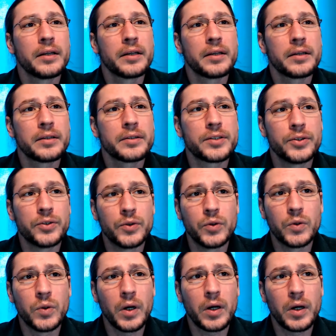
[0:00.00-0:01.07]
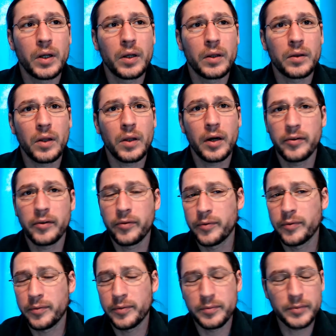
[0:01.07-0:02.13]
to a lot
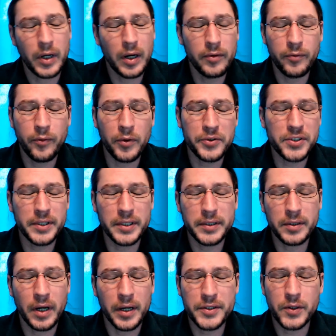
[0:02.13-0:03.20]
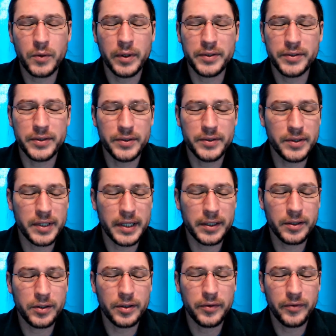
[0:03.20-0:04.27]
of unfortunate consequences that
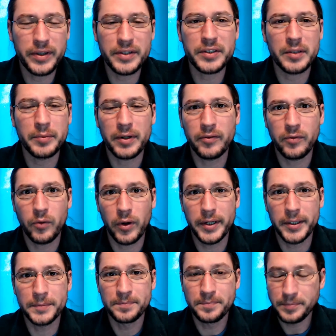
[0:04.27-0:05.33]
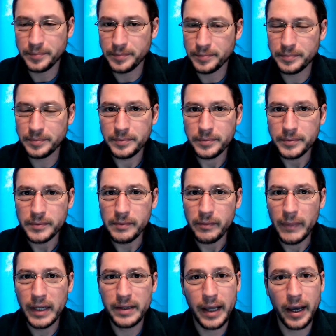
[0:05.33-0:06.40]
could have easily been avoided.
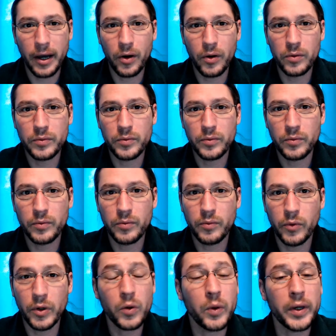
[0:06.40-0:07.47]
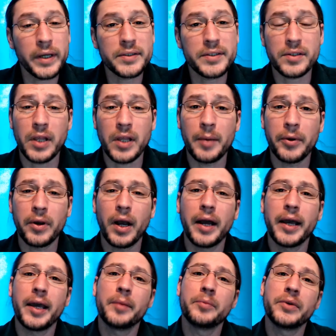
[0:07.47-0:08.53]
Now, real quick disclaimer, I
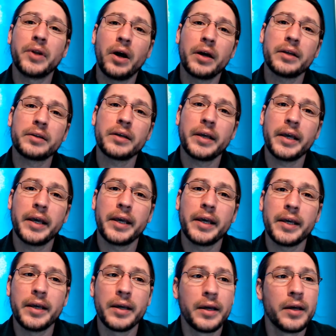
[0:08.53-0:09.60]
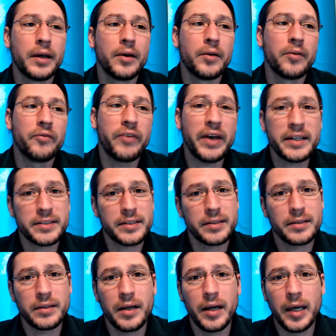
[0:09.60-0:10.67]
am not a vet,
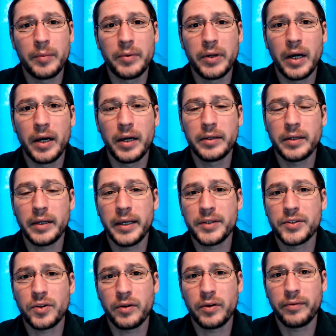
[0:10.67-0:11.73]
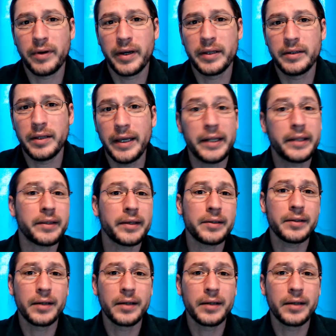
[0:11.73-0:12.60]
I am not a certified anything.